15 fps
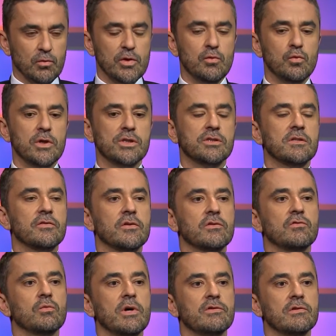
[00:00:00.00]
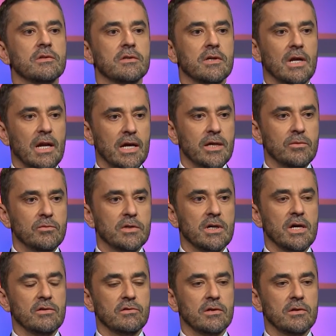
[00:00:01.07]
We wish that this wasn't claimed
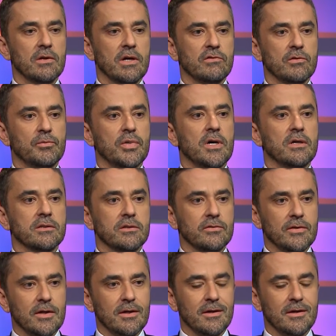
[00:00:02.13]
as a part of